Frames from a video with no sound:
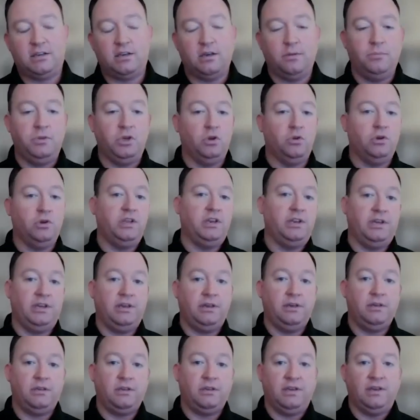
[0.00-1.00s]

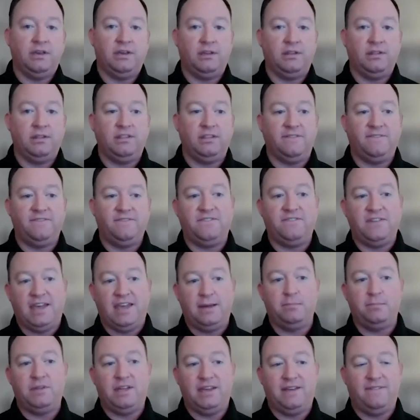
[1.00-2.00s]
community and the
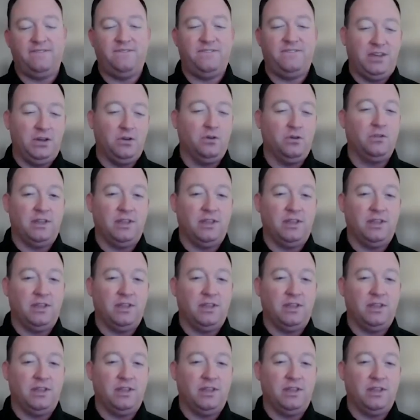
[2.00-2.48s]
family feel